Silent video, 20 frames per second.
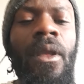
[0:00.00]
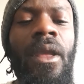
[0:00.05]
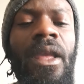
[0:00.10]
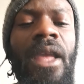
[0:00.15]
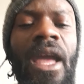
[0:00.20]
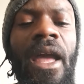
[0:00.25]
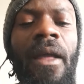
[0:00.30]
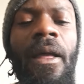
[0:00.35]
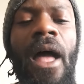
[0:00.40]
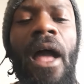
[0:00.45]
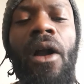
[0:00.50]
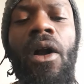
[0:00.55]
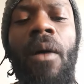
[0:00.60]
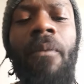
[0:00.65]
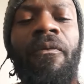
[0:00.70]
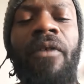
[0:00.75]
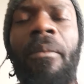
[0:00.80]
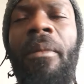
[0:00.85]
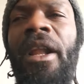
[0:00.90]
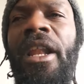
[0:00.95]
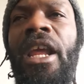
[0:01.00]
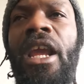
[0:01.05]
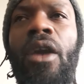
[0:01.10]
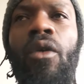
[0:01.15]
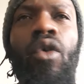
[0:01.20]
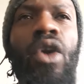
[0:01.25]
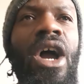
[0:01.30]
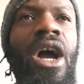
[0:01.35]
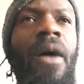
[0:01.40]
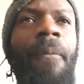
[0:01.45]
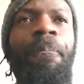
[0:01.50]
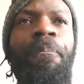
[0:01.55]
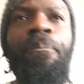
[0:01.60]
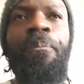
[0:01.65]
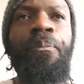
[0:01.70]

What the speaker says: Yeah, I come from an area,